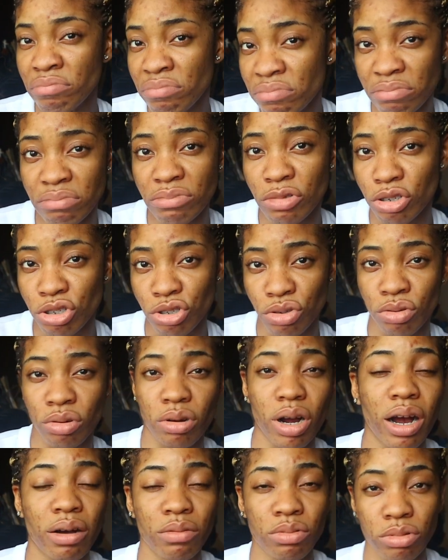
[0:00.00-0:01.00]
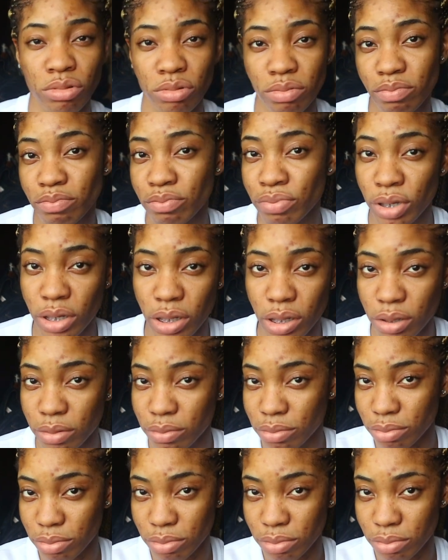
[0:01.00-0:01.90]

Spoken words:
I'm not sure. I will put it